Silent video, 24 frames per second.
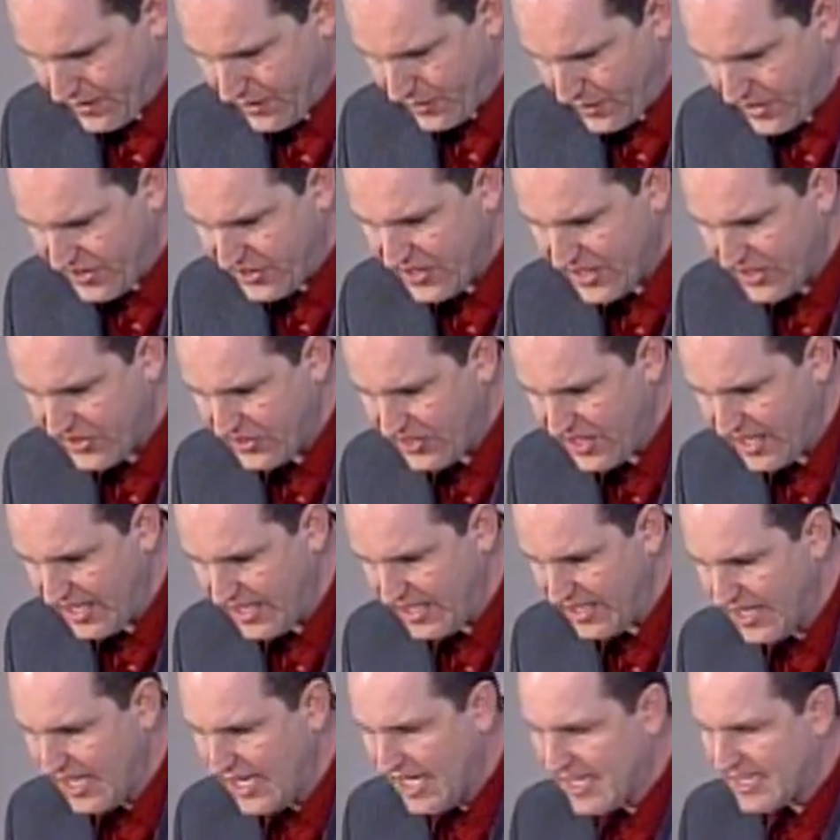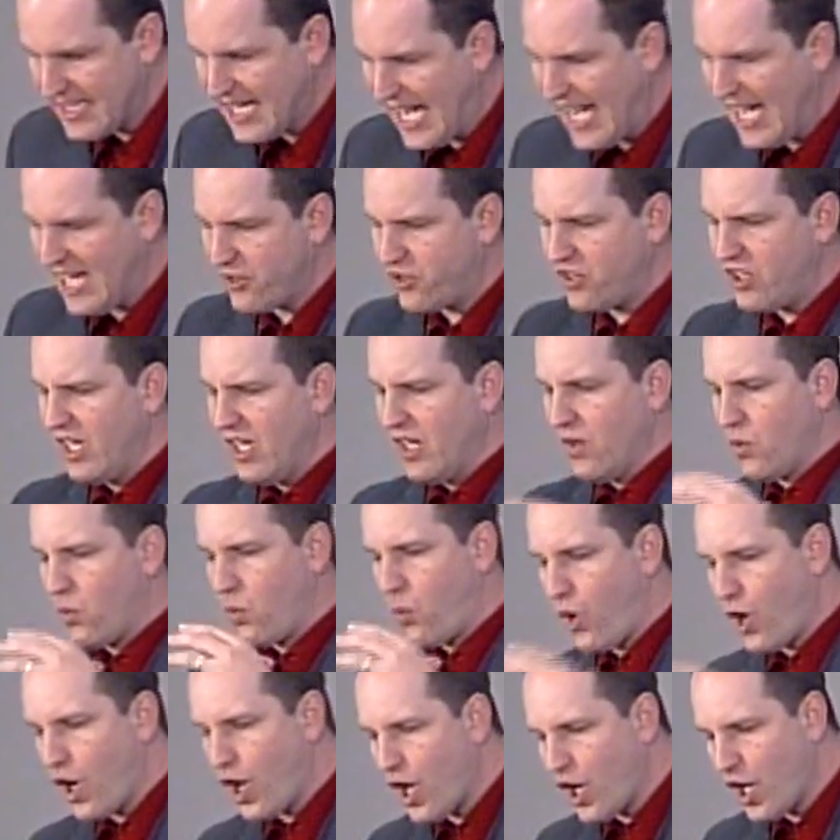3.16 god's
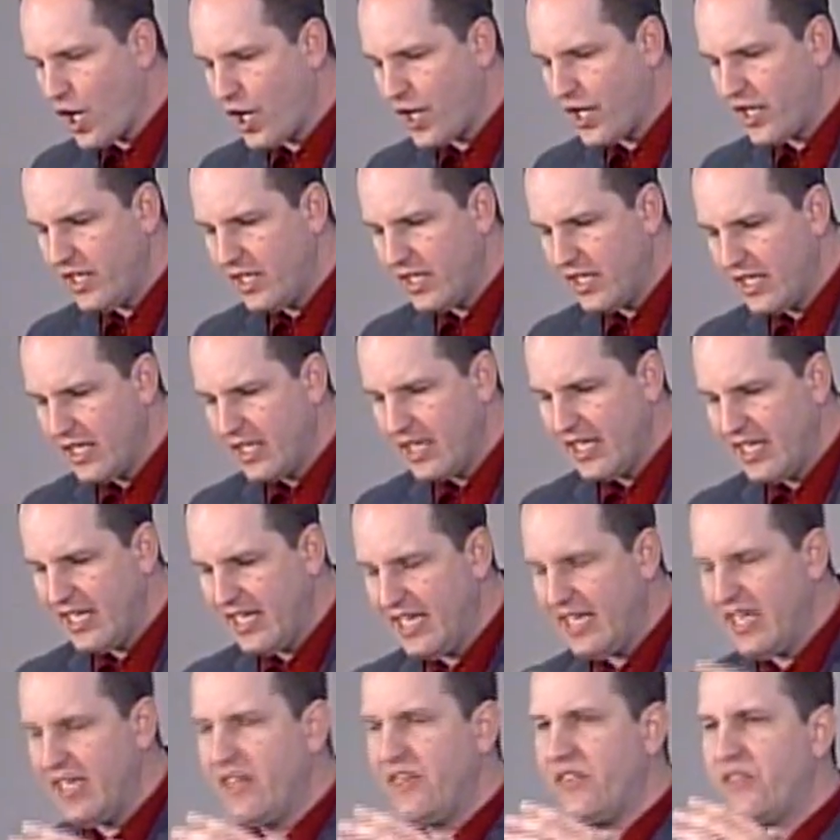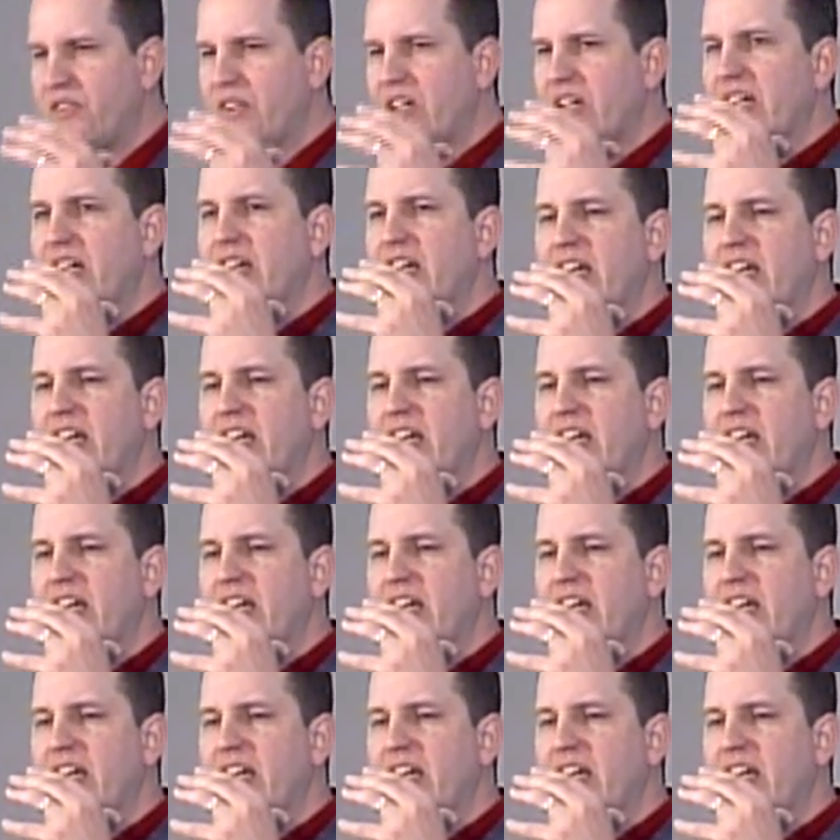word is